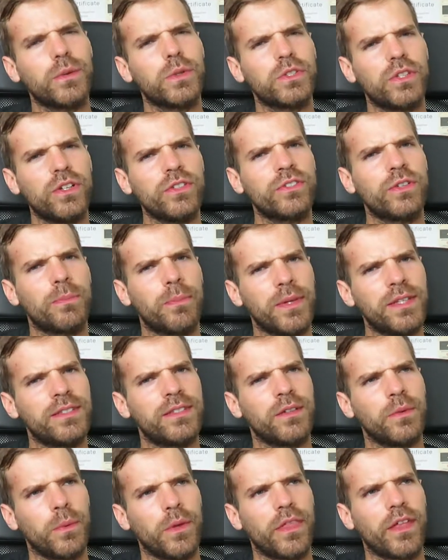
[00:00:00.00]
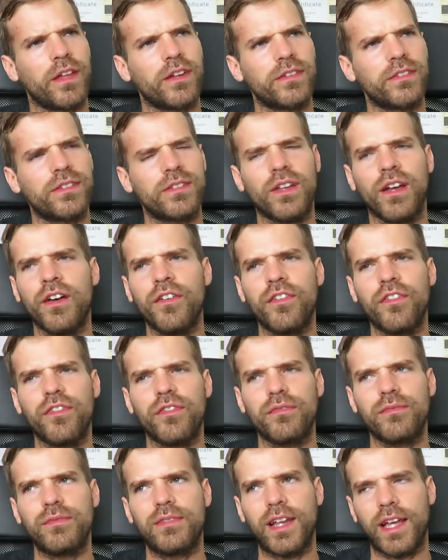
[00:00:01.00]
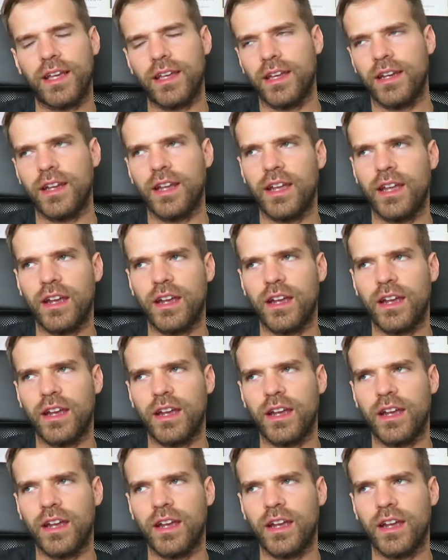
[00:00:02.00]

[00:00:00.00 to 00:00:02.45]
I was also busy with other stuff, like getting a